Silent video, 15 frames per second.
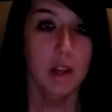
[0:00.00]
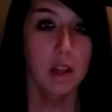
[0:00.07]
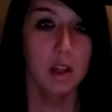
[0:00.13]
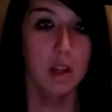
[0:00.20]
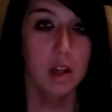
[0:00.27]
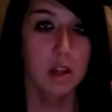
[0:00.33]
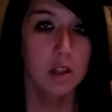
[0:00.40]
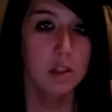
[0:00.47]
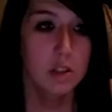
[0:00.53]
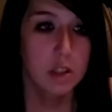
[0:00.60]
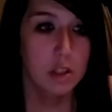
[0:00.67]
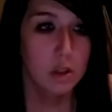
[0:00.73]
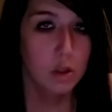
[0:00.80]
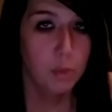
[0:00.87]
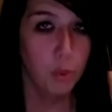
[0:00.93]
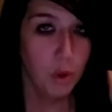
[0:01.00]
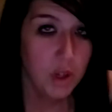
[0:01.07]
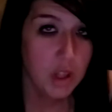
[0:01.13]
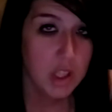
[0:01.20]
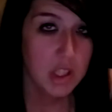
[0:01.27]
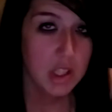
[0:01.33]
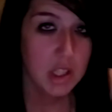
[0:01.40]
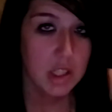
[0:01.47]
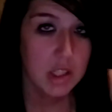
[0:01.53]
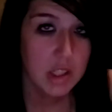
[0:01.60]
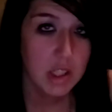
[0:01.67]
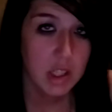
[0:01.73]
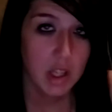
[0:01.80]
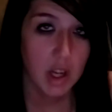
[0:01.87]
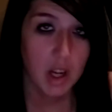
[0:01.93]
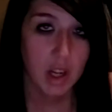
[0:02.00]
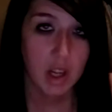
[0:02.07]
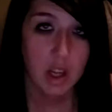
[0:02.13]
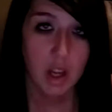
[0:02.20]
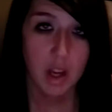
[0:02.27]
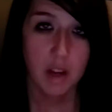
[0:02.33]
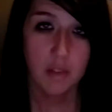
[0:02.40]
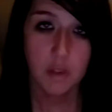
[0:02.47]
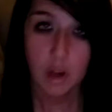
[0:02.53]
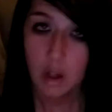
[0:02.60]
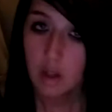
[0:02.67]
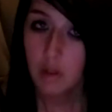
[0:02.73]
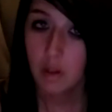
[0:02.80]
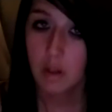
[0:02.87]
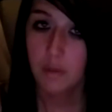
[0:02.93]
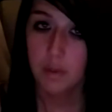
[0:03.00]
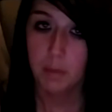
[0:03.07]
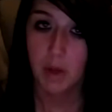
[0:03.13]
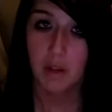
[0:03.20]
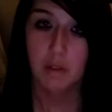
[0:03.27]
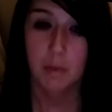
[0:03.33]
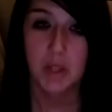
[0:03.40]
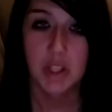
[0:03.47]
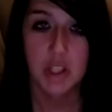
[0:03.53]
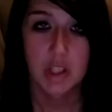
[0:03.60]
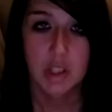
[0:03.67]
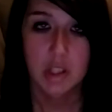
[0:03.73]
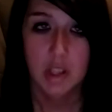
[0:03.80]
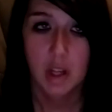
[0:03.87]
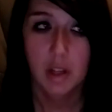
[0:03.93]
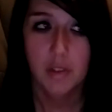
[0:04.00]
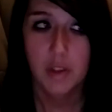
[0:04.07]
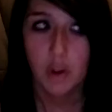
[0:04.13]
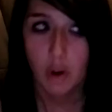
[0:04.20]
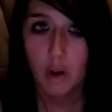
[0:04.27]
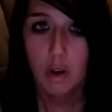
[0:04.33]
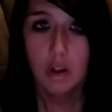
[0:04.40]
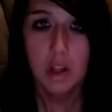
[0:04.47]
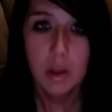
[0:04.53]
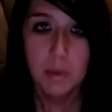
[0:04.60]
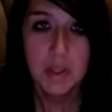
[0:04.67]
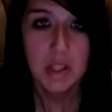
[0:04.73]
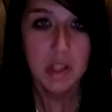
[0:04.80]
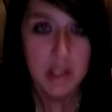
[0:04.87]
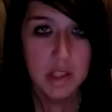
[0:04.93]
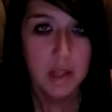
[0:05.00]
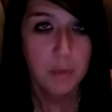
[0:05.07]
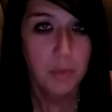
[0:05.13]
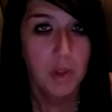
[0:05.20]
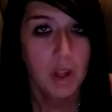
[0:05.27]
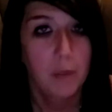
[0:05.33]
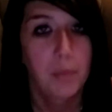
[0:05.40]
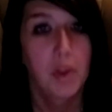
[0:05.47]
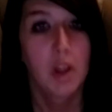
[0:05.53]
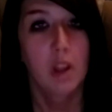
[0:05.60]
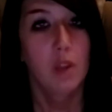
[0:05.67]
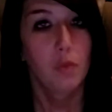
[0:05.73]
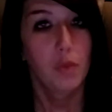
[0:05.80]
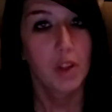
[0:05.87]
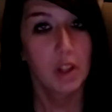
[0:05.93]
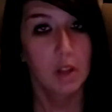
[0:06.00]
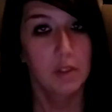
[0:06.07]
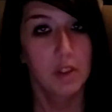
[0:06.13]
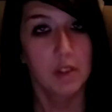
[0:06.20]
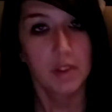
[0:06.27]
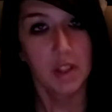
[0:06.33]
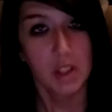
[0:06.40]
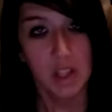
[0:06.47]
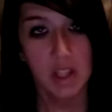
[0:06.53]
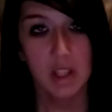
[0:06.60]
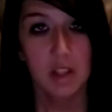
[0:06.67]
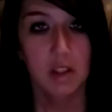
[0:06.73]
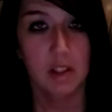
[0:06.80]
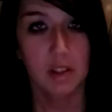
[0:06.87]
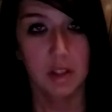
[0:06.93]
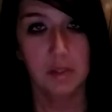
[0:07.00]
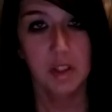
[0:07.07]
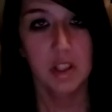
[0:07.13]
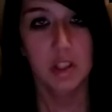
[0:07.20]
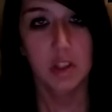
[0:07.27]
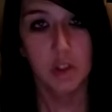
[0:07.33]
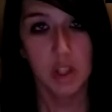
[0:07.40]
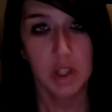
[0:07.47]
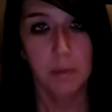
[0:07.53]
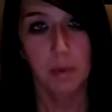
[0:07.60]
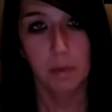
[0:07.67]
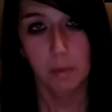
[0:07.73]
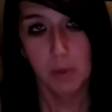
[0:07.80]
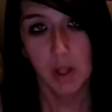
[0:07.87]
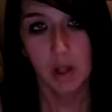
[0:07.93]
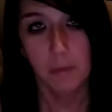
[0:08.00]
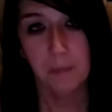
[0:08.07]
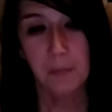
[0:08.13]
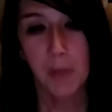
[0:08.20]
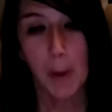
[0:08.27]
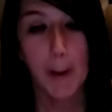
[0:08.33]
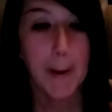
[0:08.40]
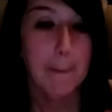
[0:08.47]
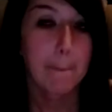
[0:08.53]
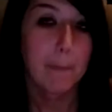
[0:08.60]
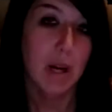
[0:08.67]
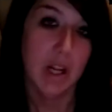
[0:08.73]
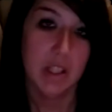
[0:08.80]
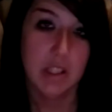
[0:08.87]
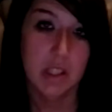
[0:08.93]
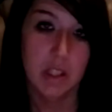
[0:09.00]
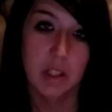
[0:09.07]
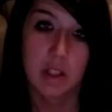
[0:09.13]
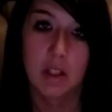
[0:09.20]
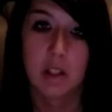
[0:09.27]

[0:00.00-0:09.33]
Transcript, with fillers: And so the point of this is that I have gotten a lot of feedback from agents, and they all keep saying the same thing. They love it, they like it, they love it, it's great, blah, blah, blah. But